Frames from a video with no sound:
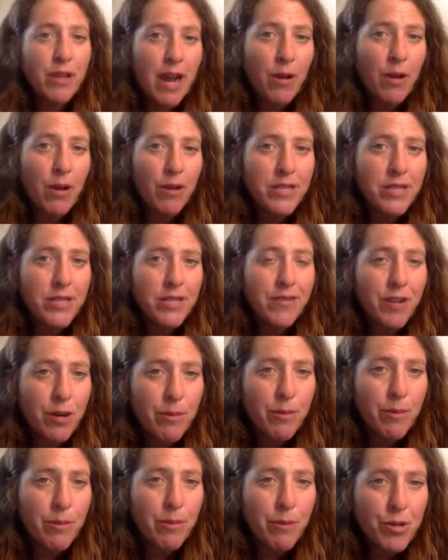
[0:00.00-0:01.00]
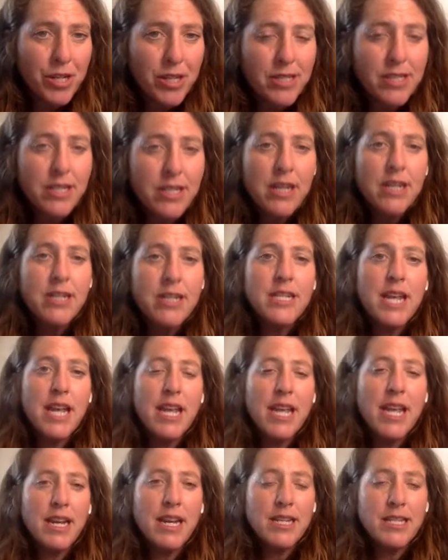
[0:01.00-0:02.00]
really good outlets for your emotions,
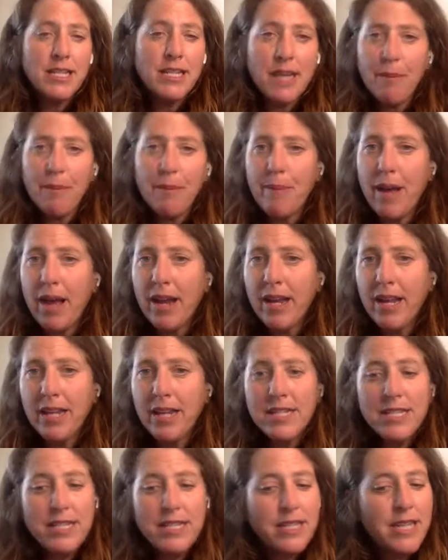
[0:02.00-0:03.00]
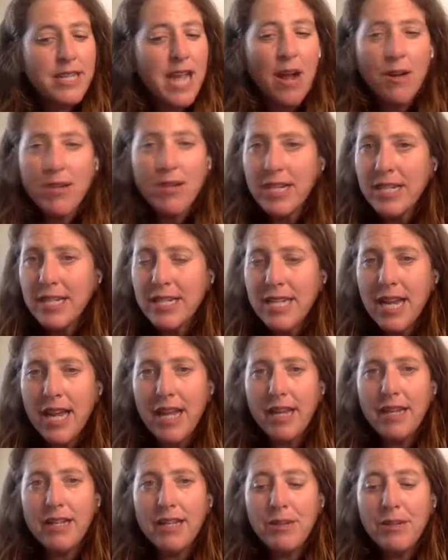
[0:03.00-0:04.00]
taking a step back and counting to
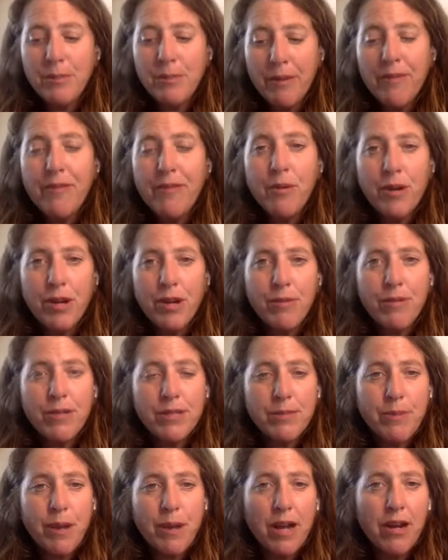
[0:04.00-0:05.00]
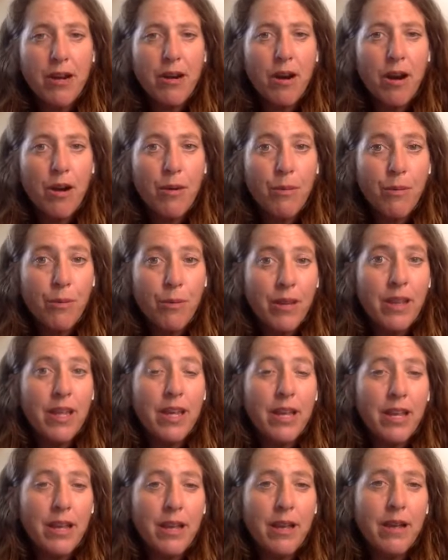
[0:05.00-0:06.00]
10 before you respond are all
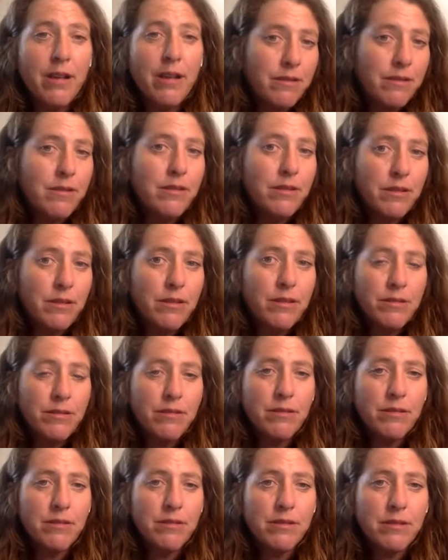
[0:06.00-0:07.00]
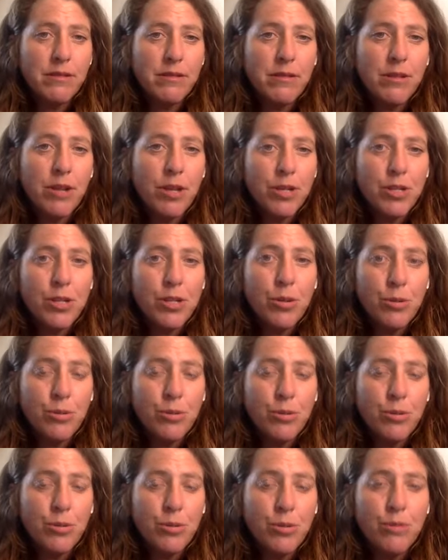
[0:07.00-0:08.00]
really good
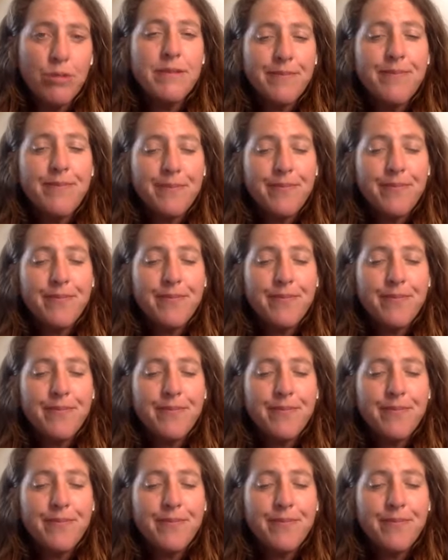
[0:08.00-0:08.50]
tools.